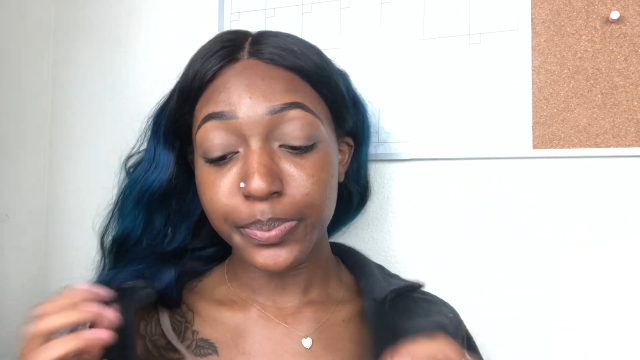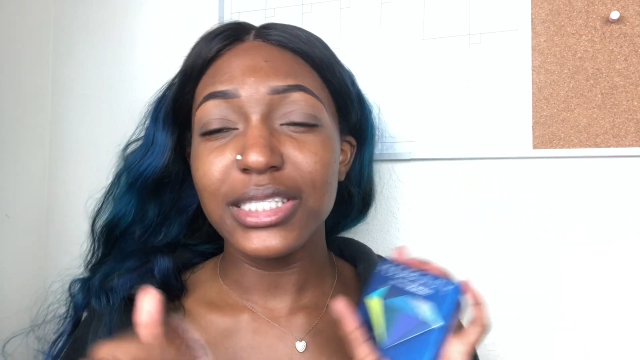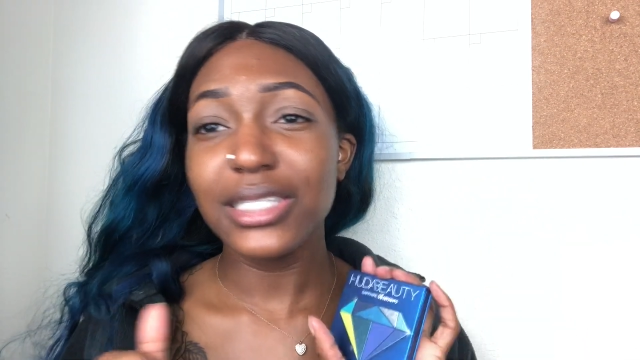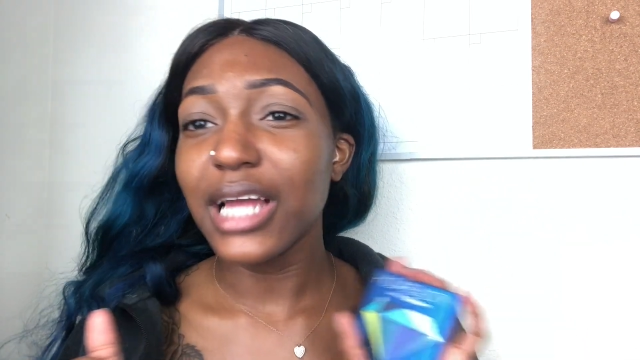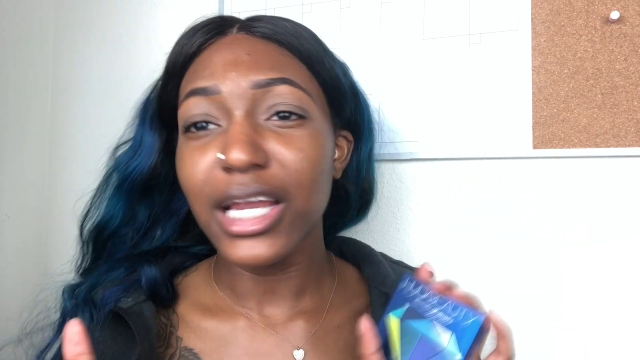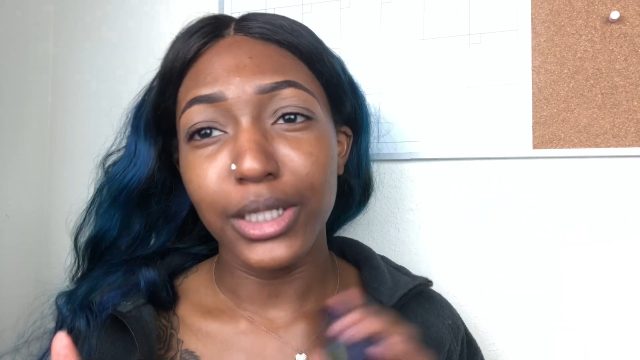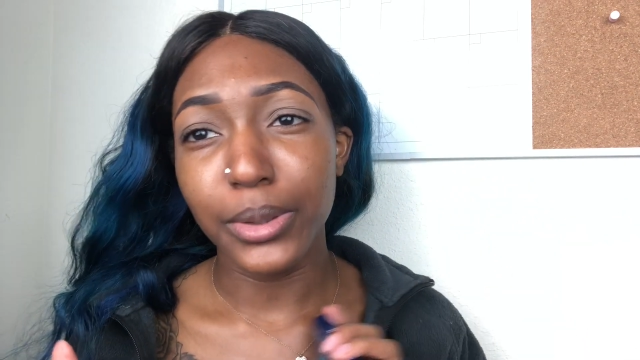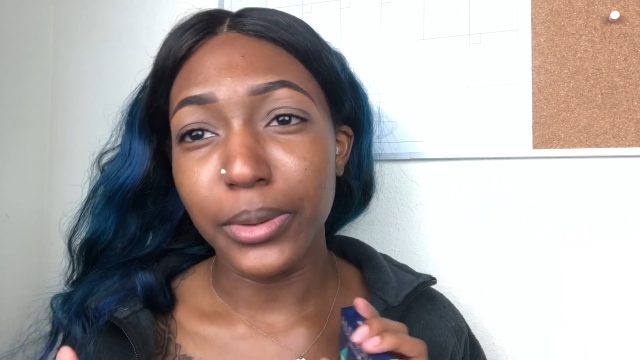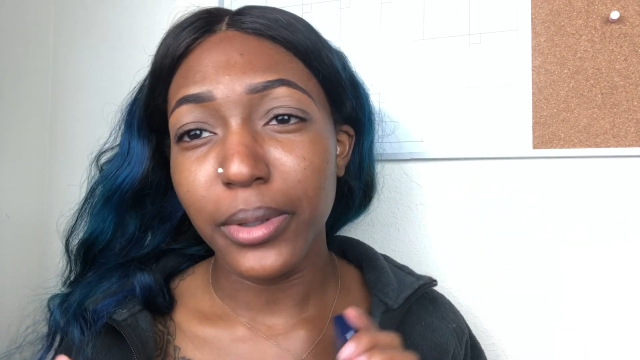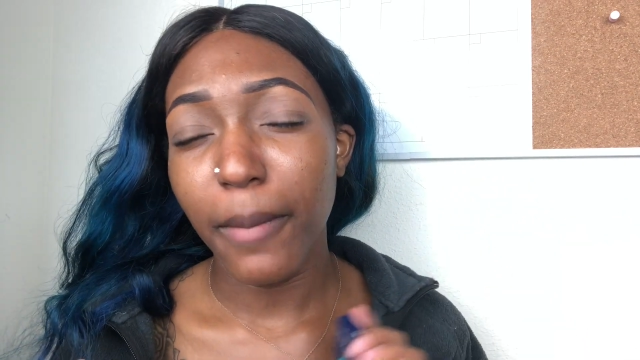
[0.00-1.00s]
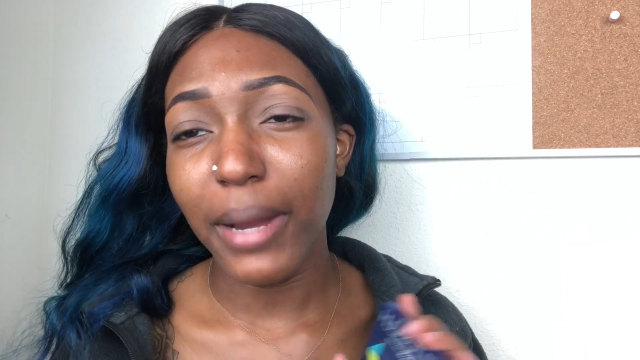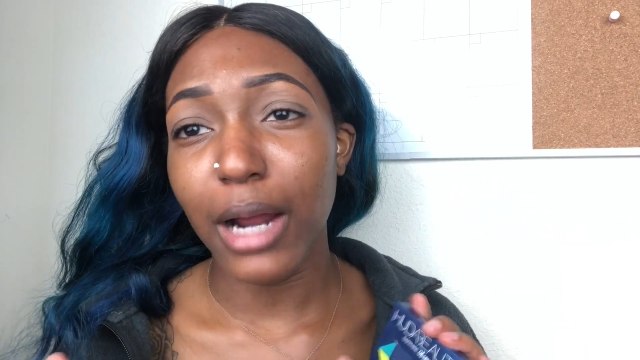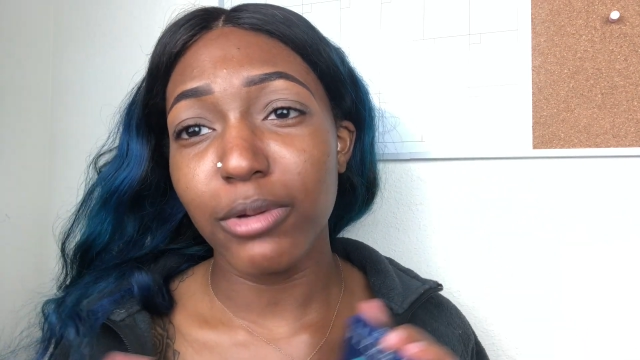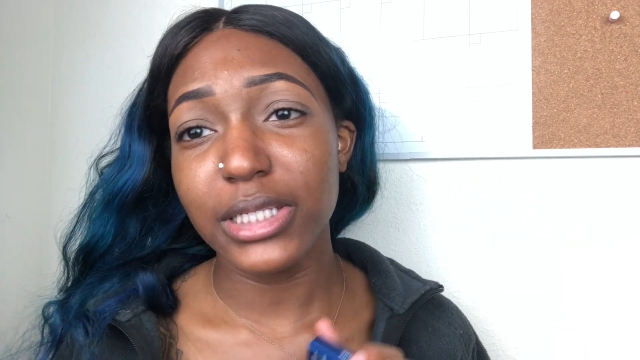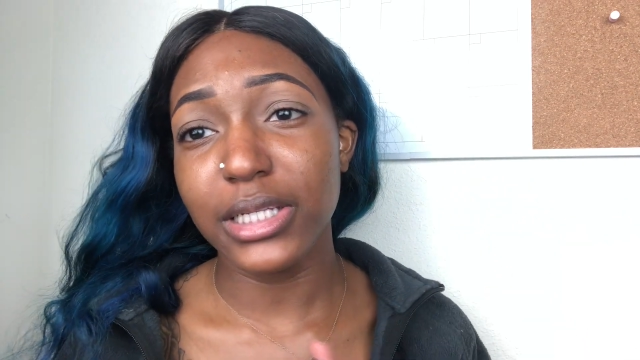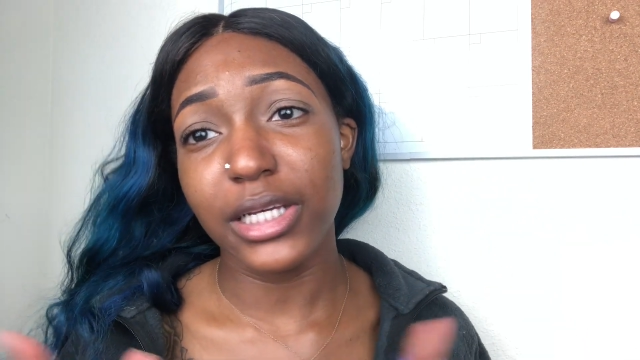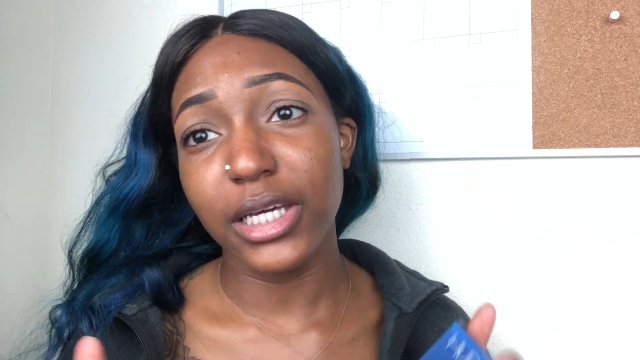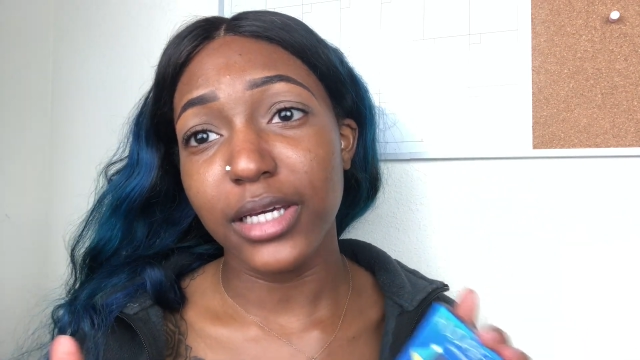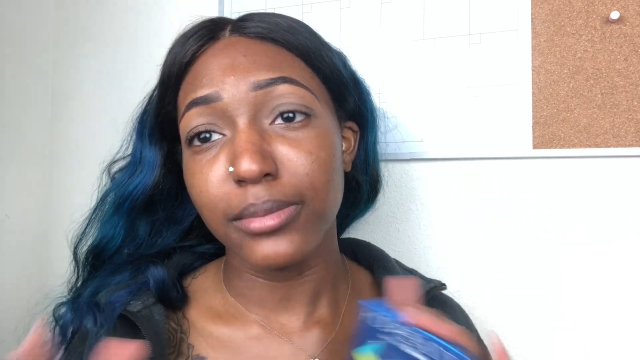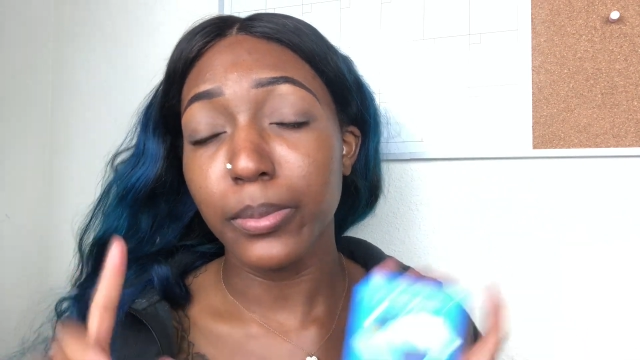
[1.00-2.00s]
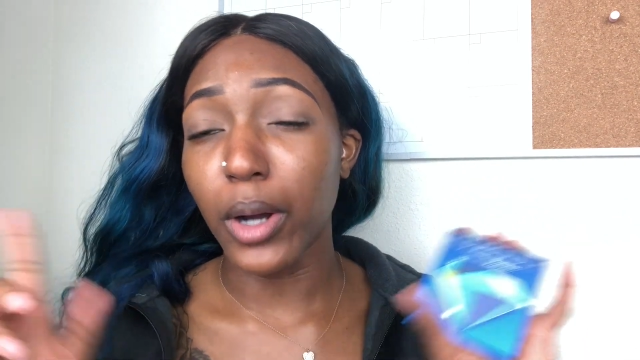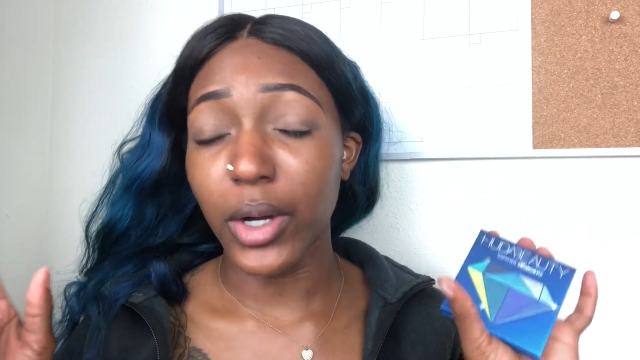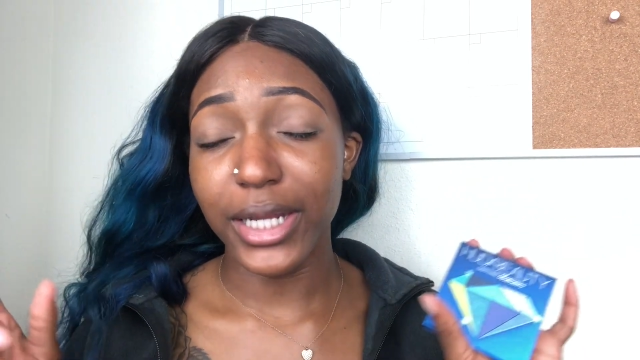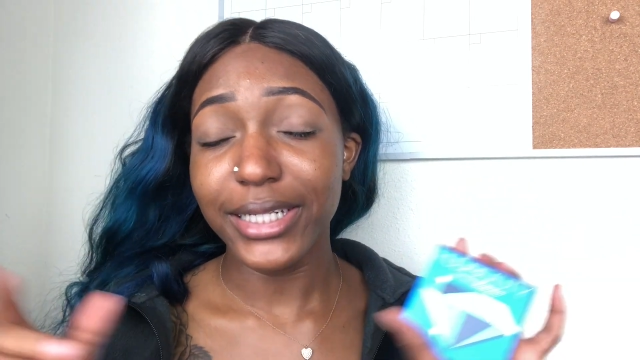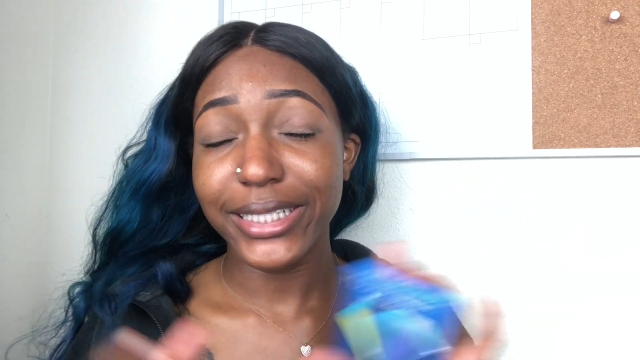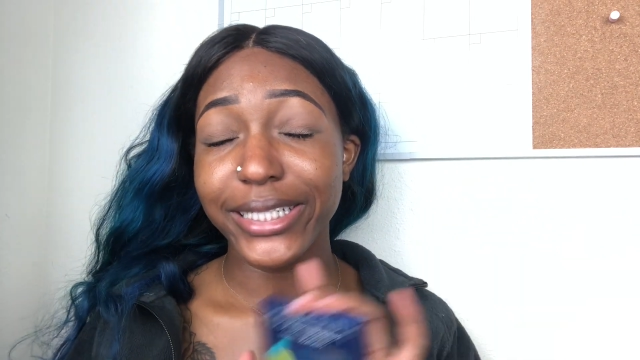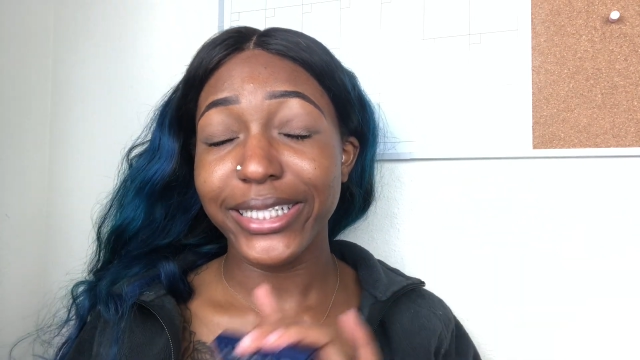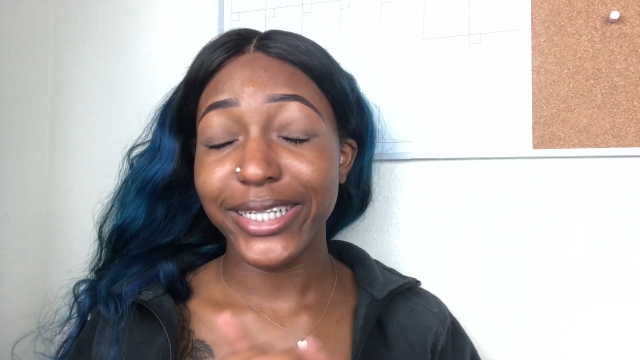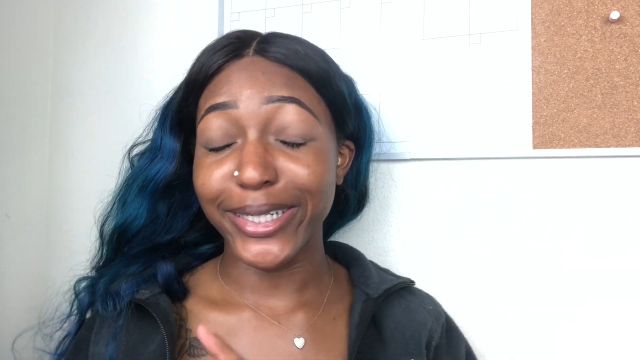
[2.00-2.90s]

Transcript: This is not new, but I recently bought it.